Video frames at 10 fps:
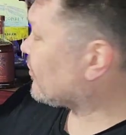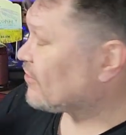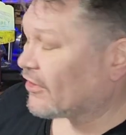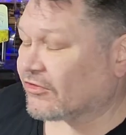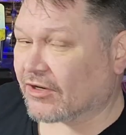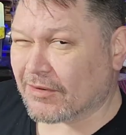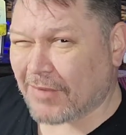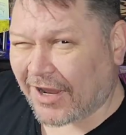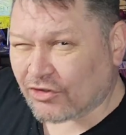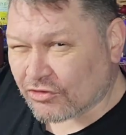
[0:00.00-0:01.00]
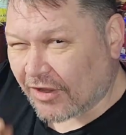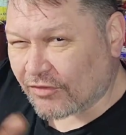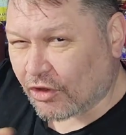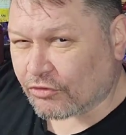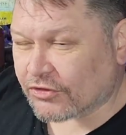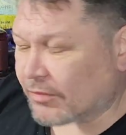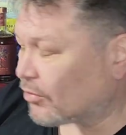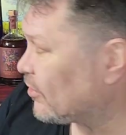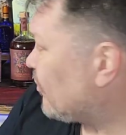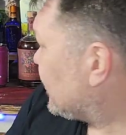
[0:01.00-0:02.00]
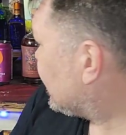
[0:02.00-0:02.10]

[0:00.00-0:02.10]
a nice collection, and I might just have the odd tipple now